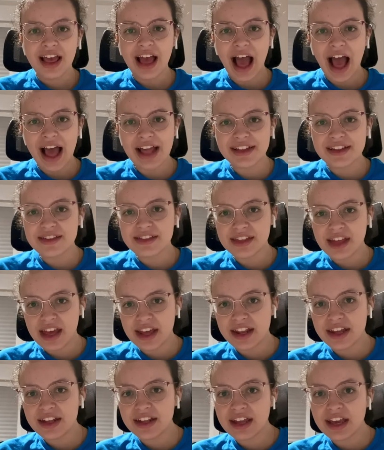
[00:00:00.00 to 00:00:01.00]
As
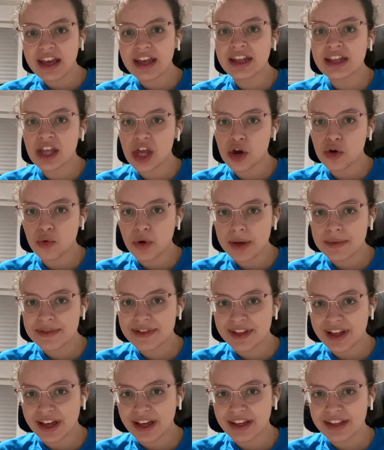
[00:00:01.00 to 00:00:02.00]
stated in their
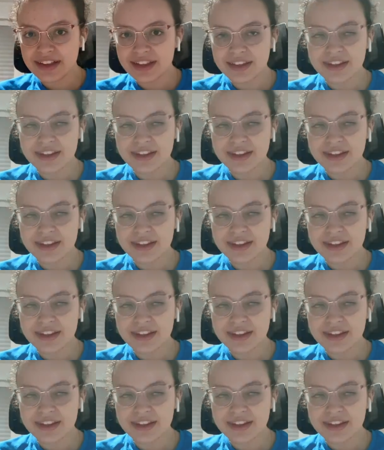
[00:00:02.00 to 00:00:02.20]
website,